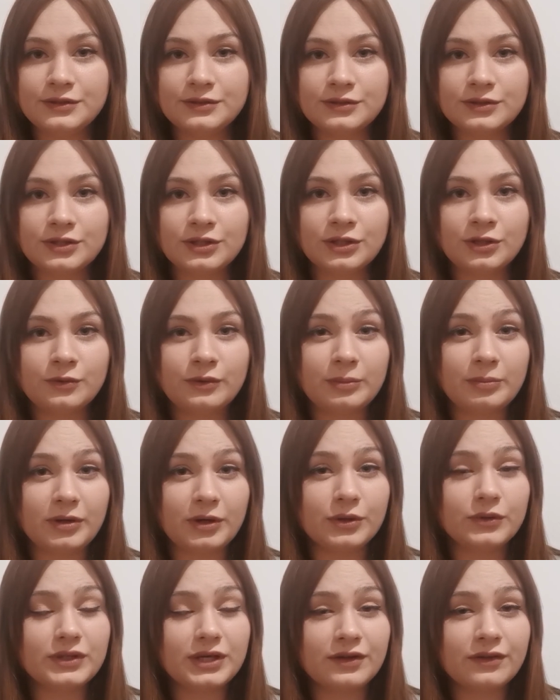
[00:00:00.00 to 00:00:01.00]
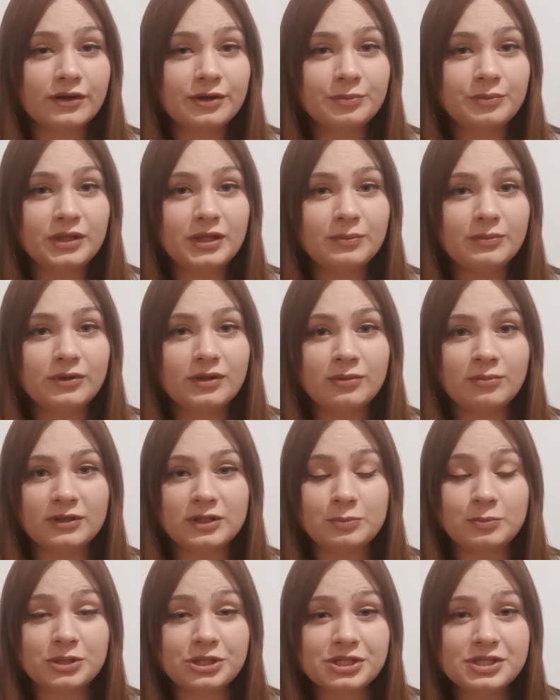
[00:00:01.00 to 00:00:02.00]
don't know about other people,
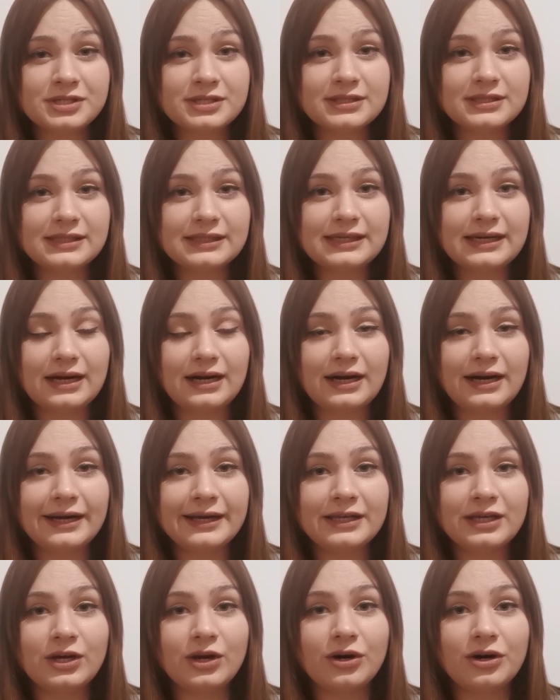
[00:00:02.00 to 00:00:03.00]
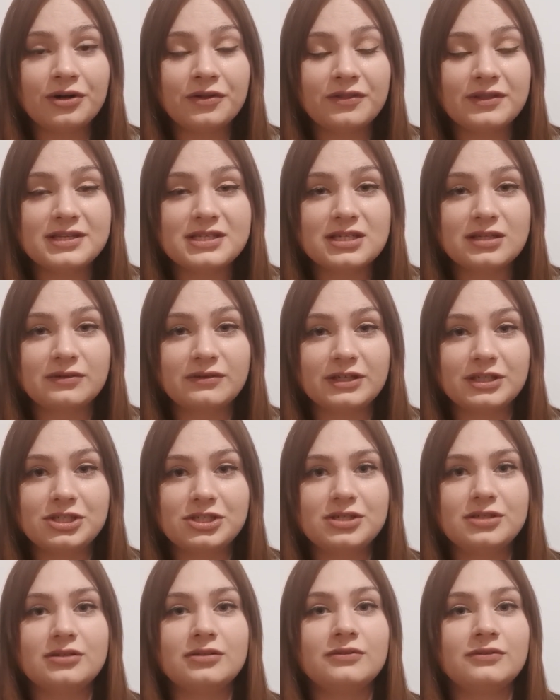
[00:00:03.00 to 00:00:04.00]
but personally I got this
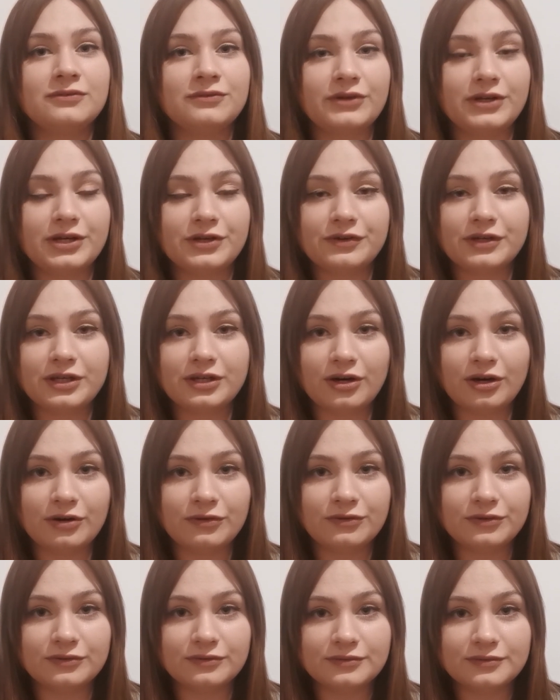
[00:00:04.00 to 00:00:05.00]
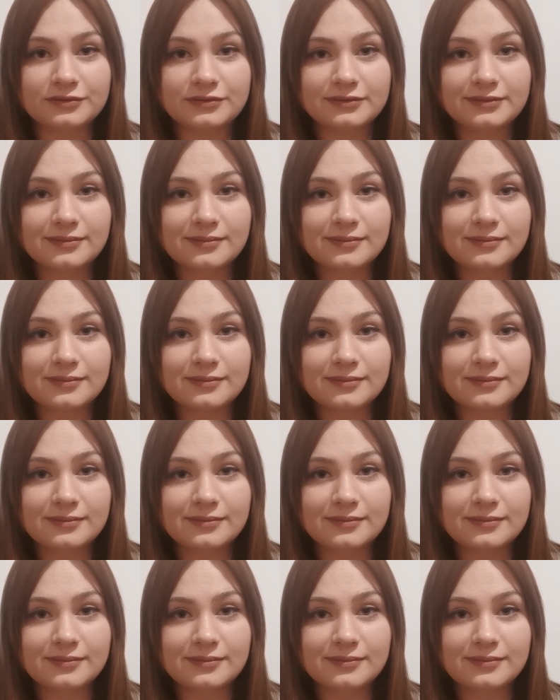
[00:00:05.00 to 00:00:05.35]
question very often.